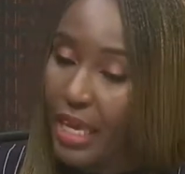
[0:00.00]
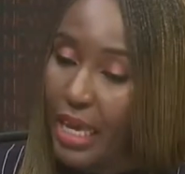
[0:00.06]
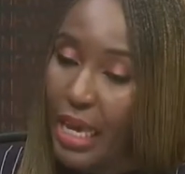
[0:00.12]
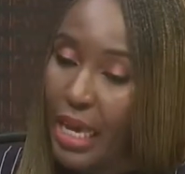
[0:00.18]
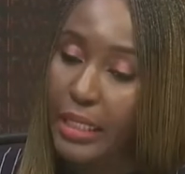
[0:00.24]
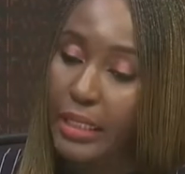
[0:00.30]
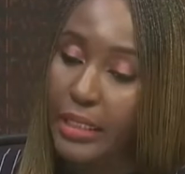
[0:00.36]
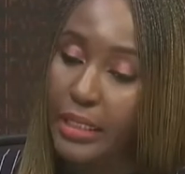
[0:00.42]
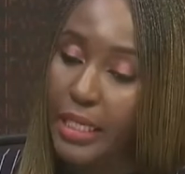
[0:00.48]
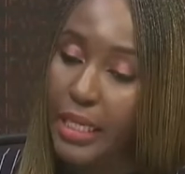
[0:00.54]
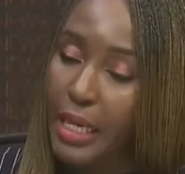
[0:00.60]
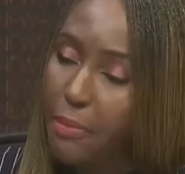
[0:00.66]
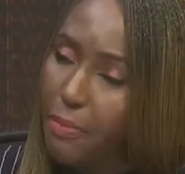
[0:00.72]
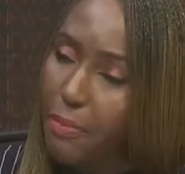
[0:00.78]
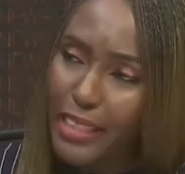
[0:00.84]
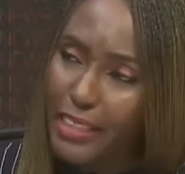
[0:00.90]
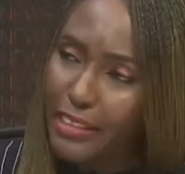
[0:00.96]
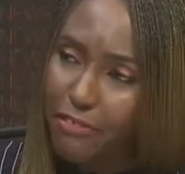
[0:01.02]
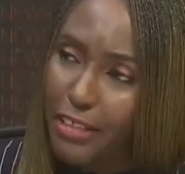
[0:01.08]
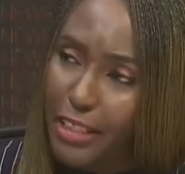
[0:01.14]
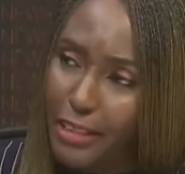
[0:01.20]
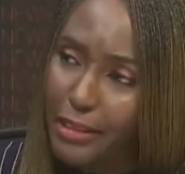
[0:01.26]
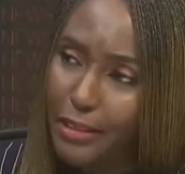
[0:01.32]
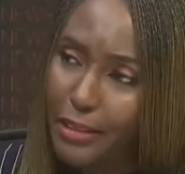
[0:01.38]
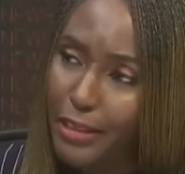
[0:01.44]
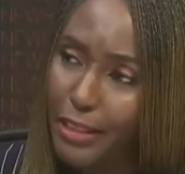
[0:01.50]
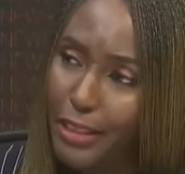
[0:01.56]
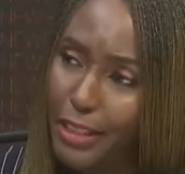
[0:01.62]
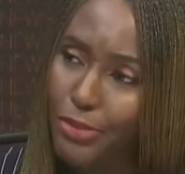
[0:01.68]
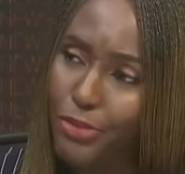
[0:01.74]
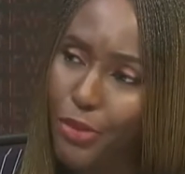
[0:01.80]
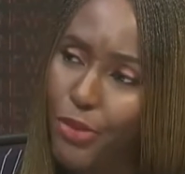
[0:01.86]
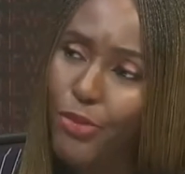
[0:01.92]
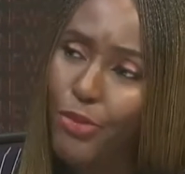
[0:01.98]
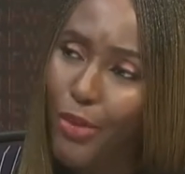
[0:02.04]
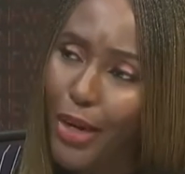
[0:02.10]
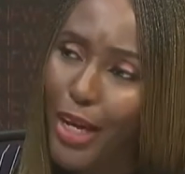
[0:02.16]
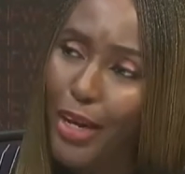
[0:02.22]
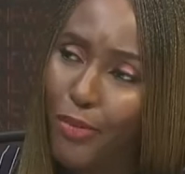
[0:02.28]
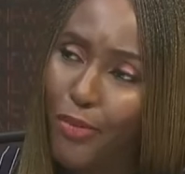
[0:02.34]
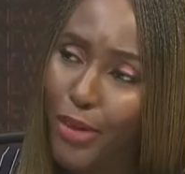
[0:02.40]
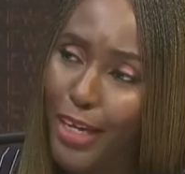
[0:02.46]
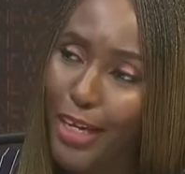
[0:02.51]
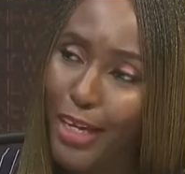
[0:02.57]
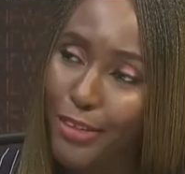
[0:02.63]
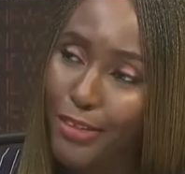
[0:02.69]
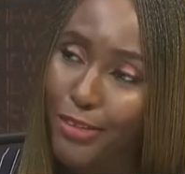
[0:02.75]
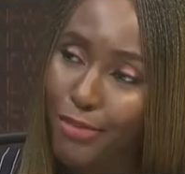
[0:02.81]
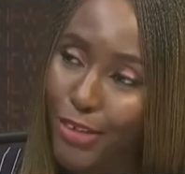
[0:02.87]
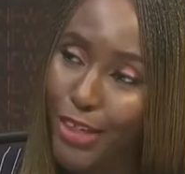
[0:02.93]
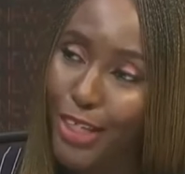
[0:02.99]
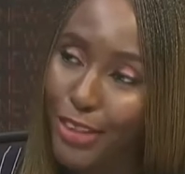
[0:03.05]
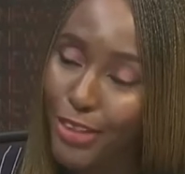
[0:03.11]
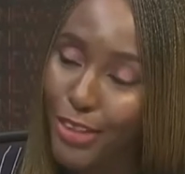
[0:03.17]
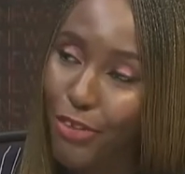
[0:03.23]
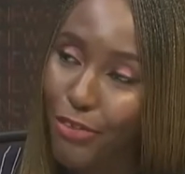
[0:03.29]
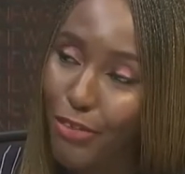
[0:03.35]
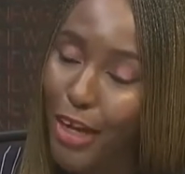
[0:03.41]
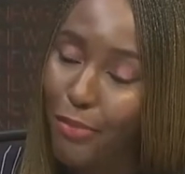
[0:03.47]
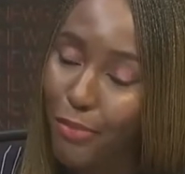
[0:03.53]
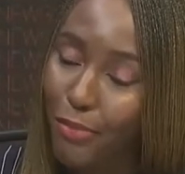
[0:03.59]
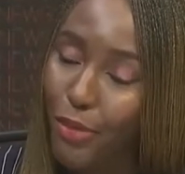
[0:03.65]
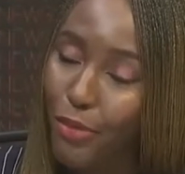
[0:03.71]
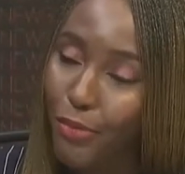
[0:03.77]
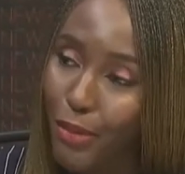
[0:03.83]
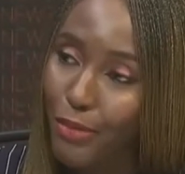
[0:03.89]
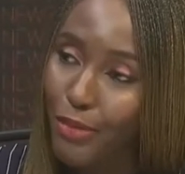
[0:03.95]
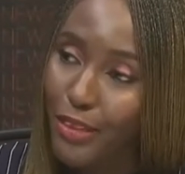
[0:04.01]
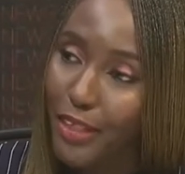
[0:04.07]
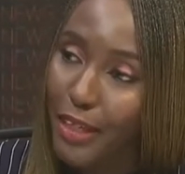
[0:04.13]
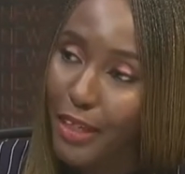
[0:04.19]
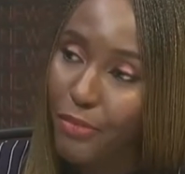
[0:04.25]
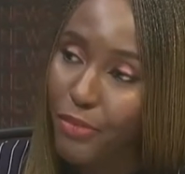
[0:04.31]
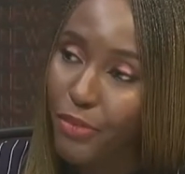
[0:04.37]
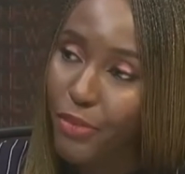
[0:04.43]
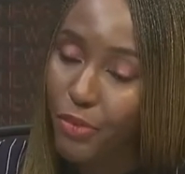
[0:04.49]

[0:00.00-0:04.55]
And impact investing is one way we can really solve our problems here. Mm.